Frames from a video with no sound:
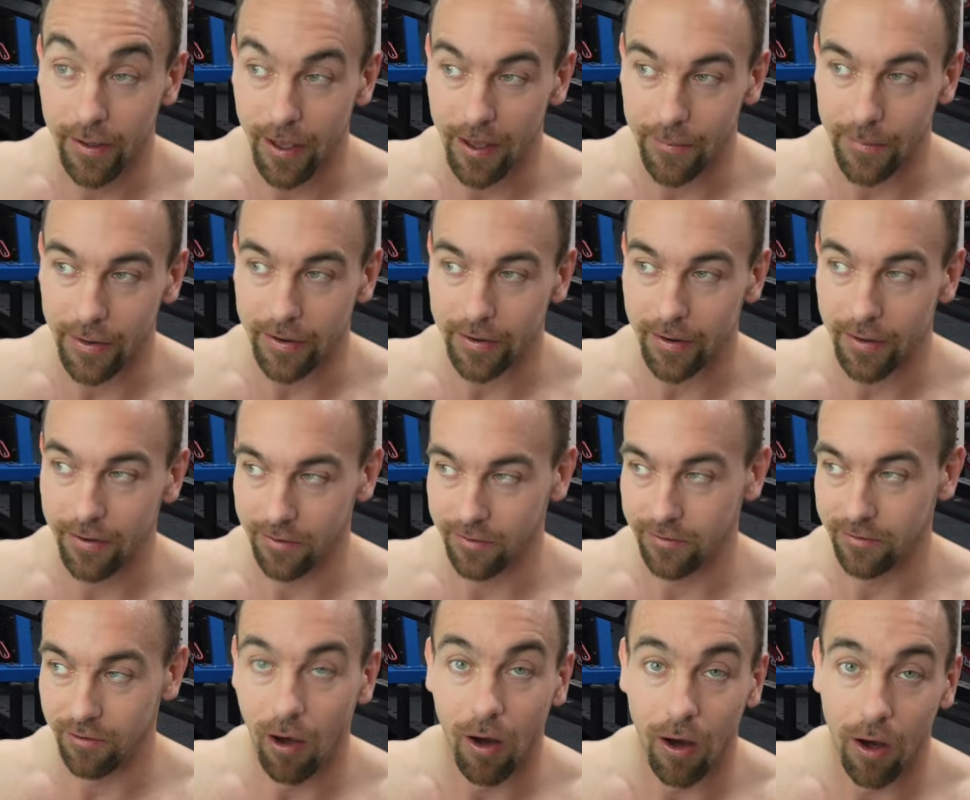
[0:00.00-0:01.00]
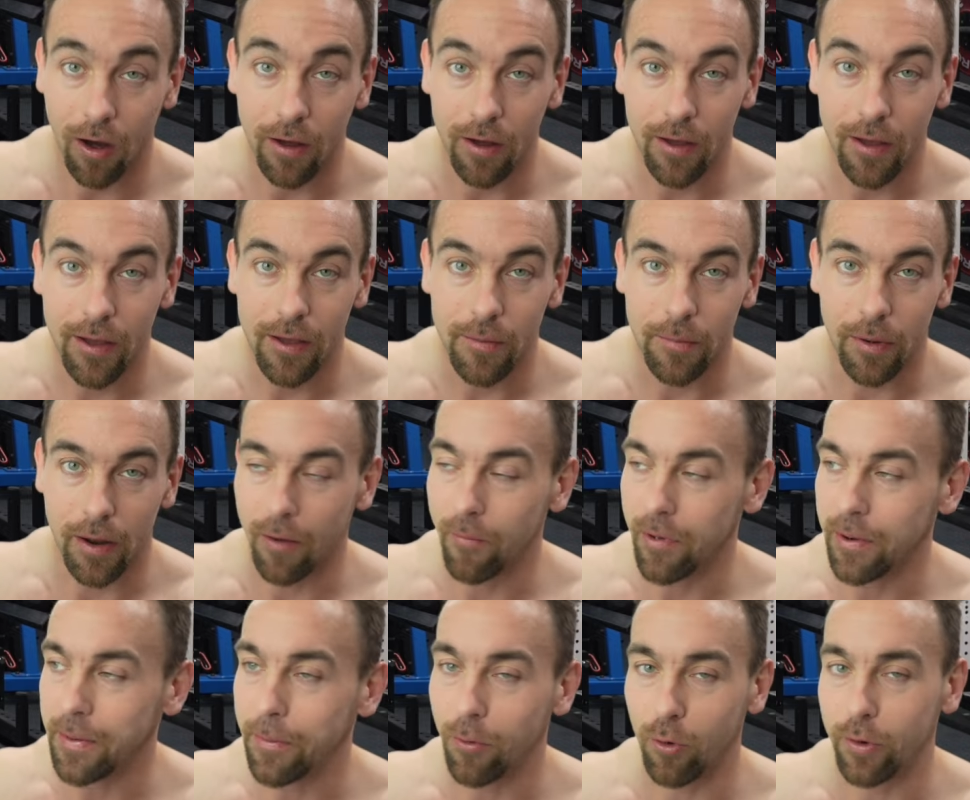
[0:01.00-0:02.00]
I mean, duh. But how
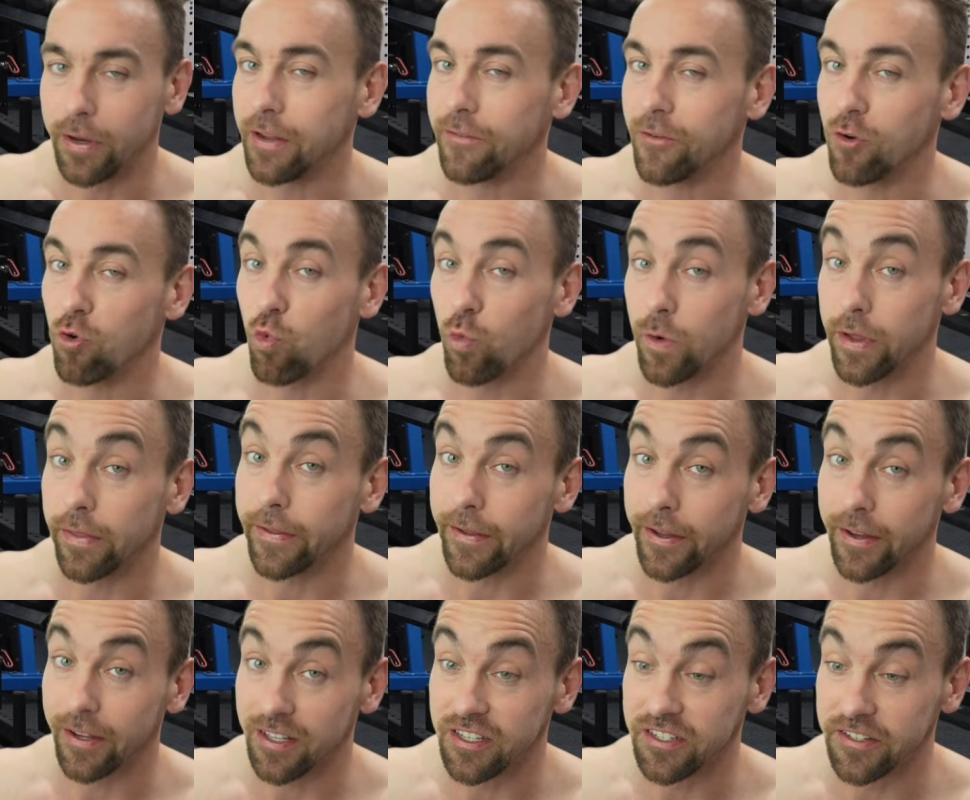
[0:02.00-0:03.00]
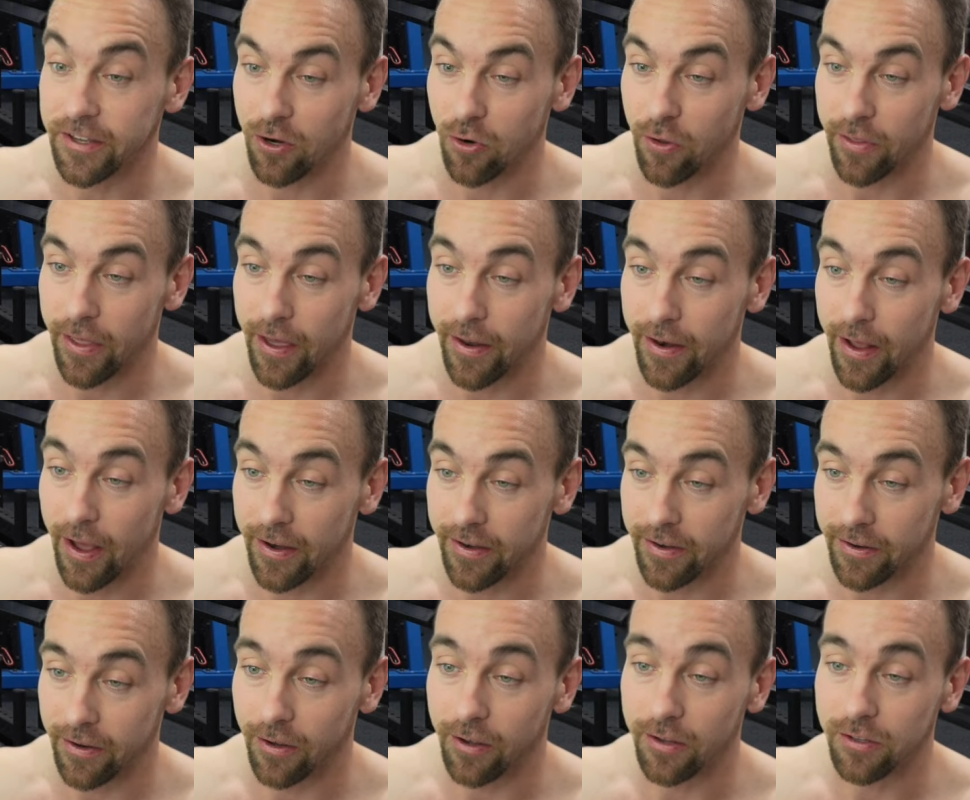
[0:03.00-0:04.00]
many people even really consider that
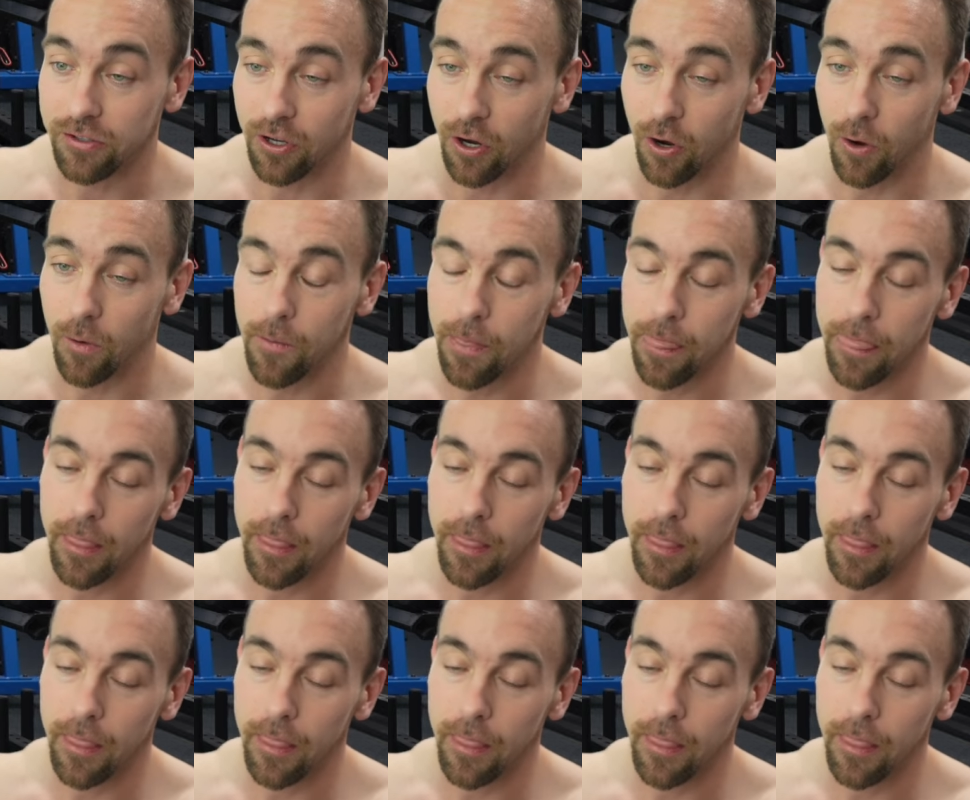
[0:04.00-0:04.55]
idea? So